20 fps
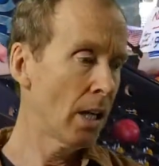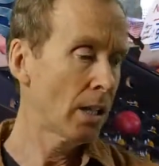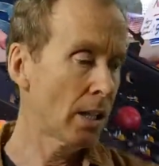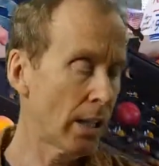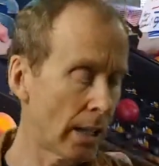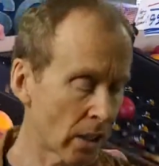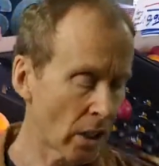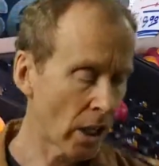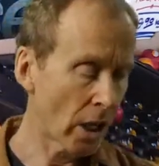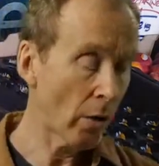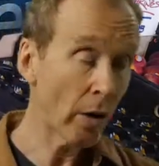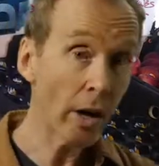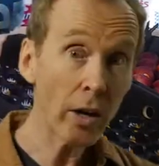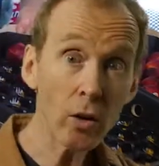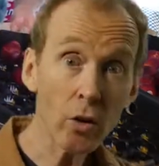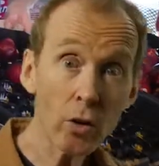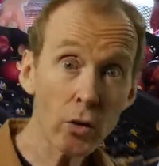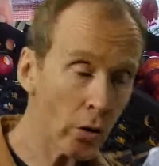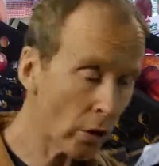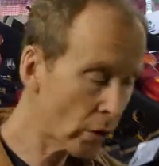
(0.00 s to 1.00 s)
Let's go to our
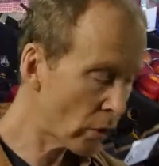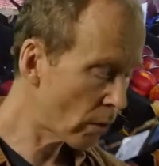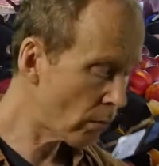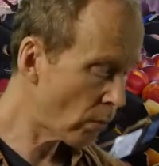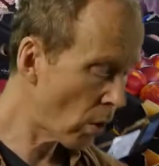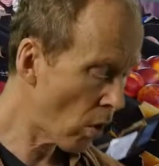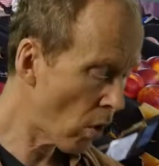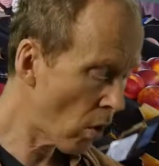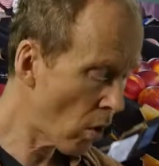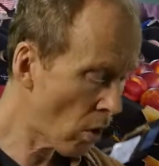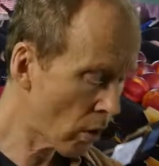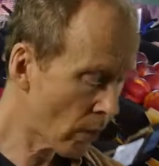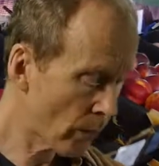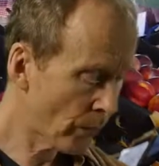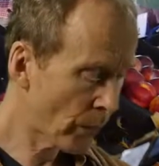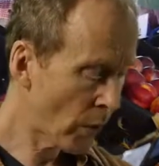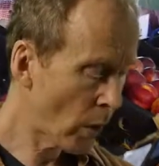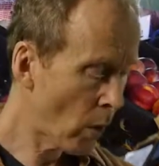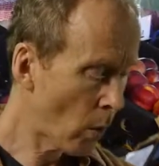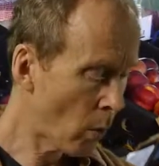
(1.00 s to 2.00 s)
nutrition book.
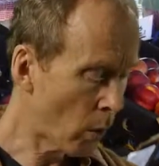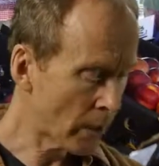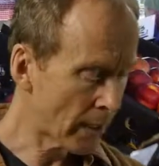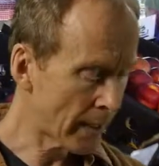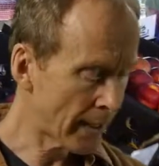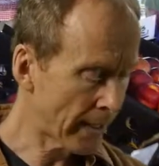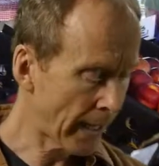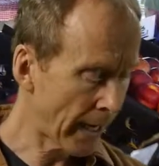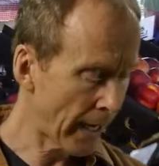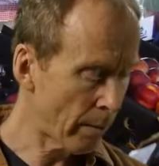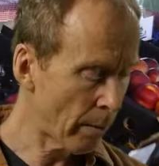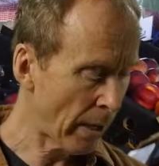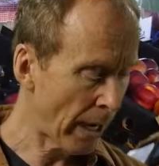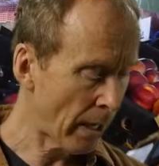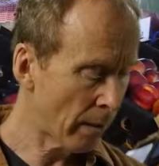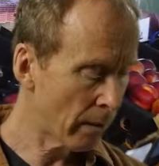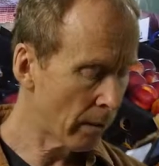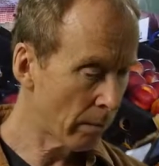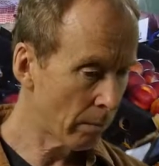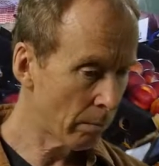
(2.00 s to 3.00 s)
What's it say
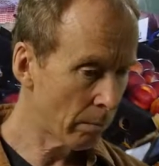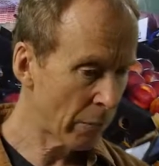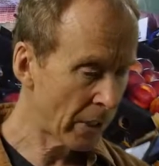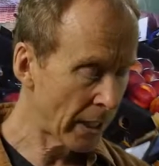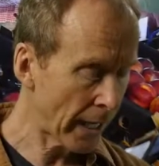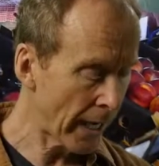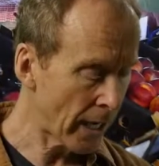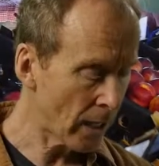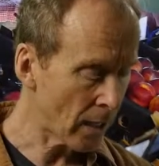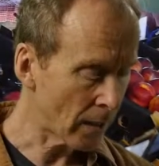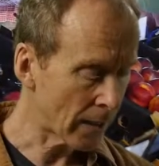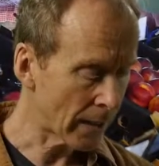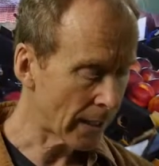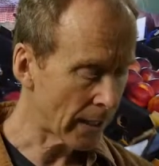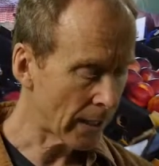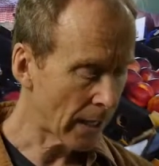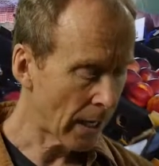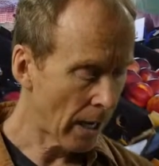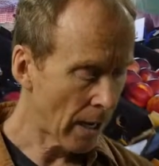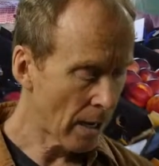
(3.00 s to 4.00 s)
about potatoes? It
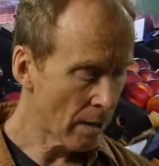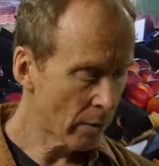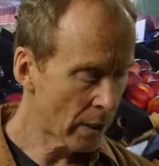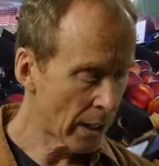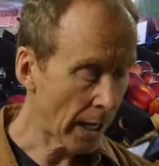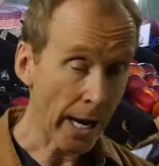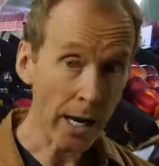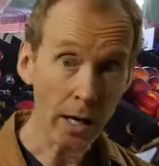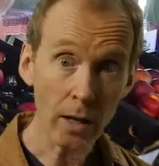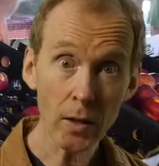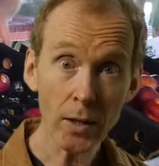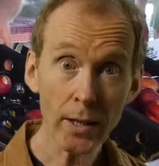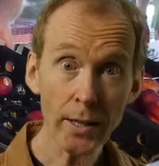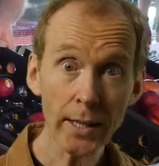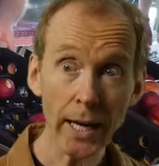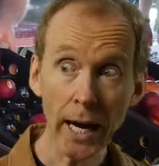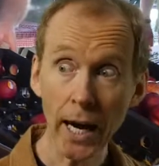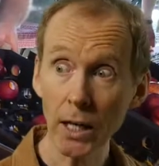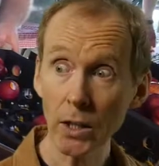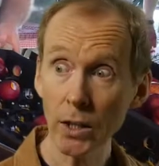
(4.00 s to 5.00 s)
says potatoes,
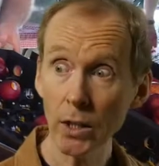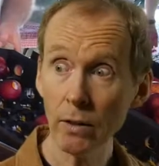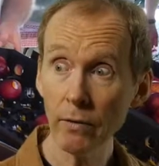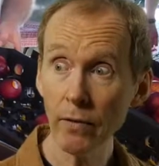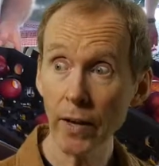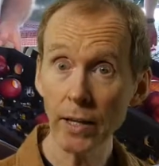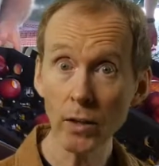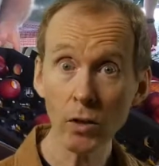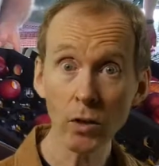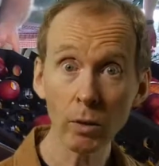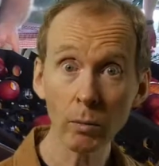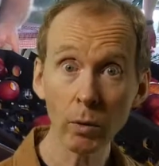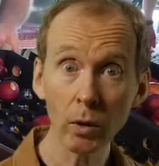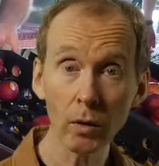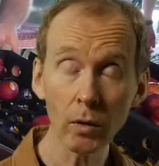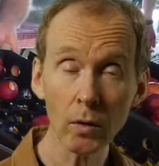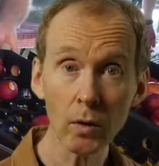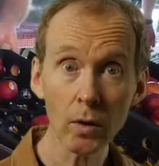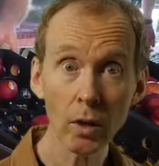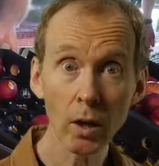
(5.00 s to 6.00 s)
starchy
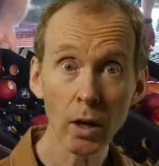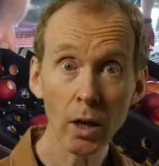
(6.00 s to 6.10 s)
vegetables,